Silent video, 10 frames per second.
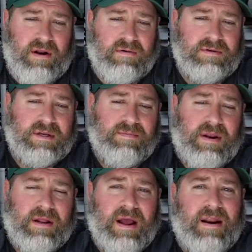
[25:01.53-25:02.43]
something
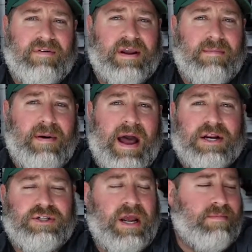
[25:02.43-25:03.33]
in a kind of a
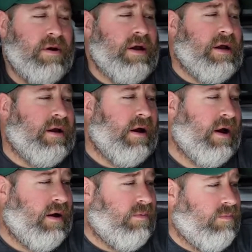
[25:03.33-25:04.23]
compact shape,
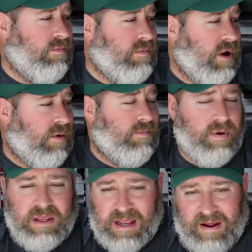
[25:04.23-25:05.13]
but
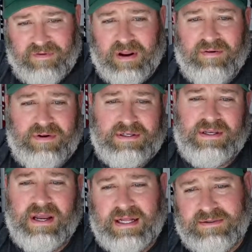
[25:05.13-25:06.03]
you got forgiveness,
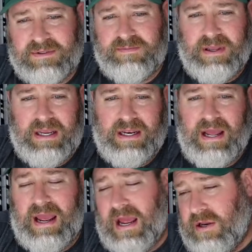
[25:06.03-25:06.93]
you got some speed,
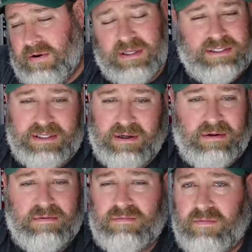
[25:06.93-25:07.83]
and you can
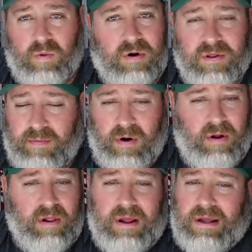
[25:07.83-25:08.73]
still work the
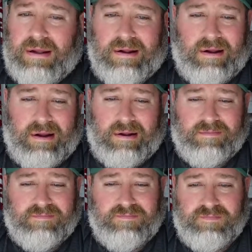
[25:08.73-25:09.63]
ball.
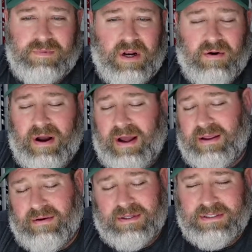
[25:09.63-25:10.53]

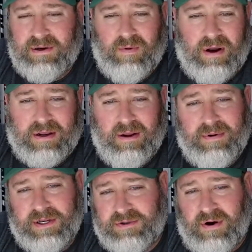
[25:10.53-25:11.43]
You can still walk up,
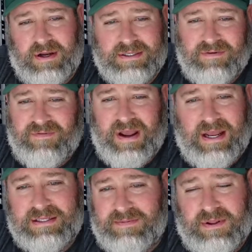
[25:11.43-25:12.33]
hit draws, hit
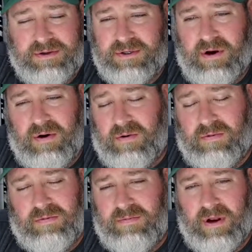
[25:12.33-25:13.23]
fades. I mean, there's
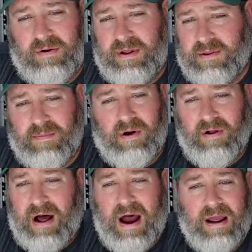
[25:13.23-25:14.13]
no, hit the
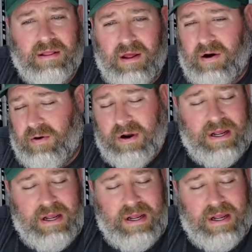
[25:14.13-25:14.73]
ball high, low.